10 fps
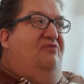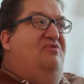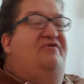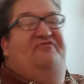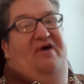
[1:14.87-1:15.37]

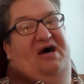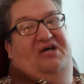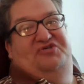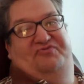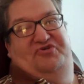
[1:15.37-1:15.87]
Red
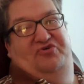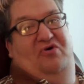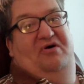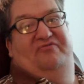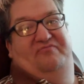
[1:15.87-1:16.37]
Fox, for
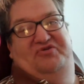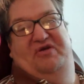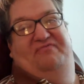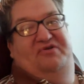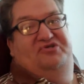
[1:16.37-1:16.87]
sure, from
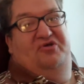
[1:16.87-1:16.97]
Sanford and Son.